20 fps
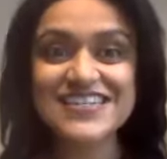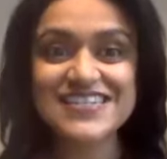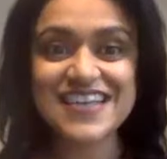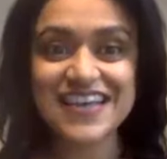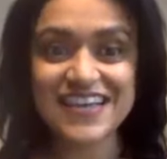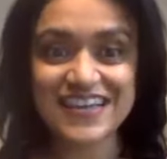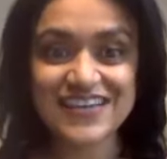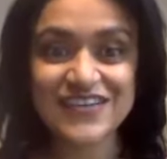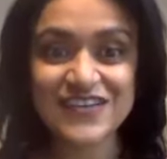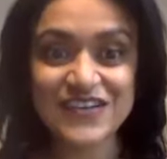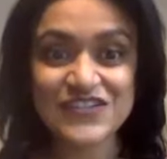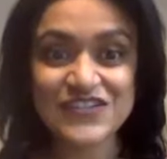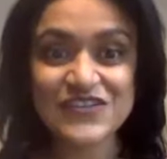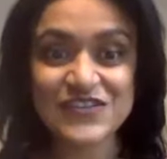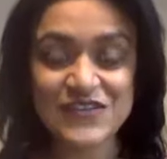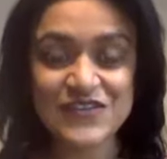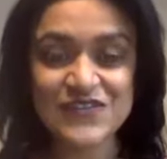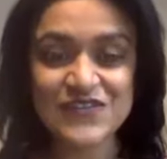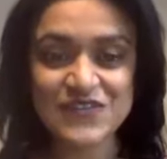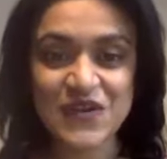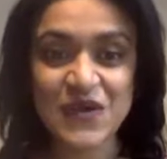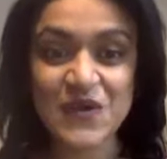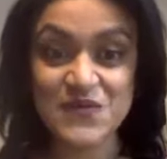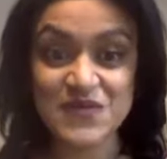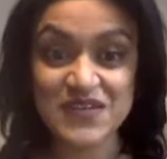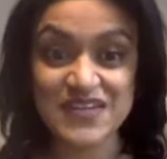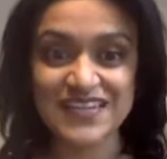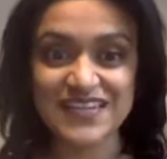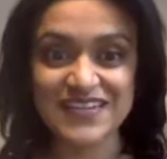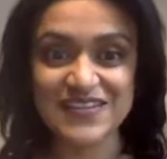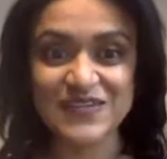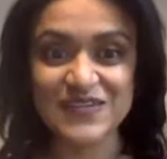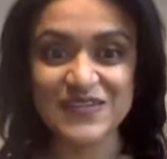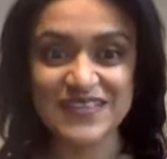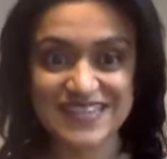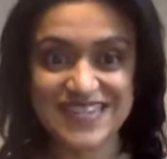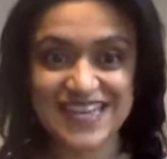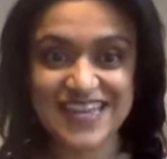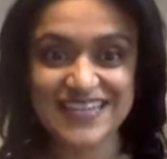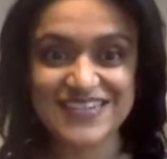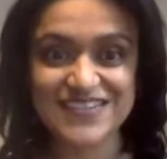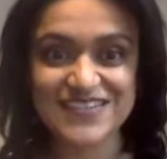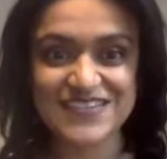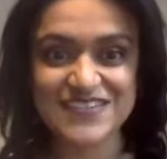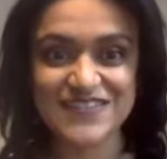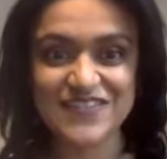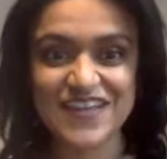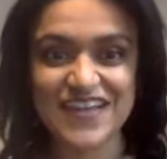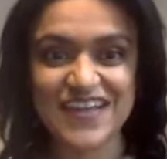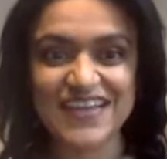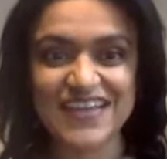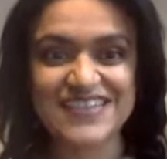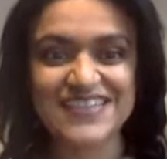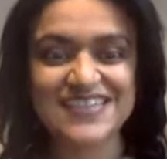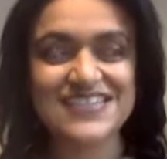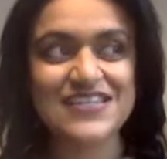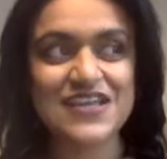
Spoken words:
a psychological phenomenon called the Tetris effect. And